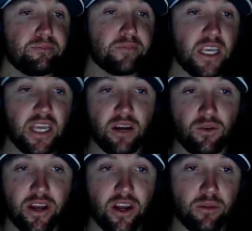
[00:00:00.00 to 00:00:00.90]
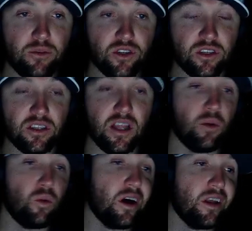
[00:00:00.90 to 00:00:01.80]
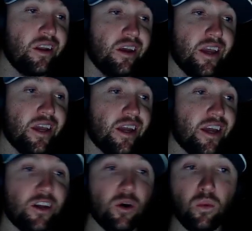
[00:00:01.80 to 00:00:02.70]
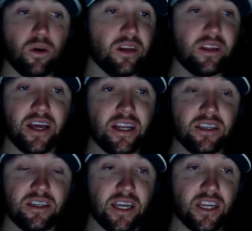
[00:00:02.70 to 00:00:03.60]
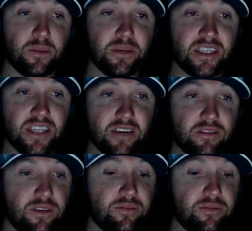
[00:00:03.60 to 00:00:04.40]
yeah, right now I'm using slot 1 and I don't want that data to be saved.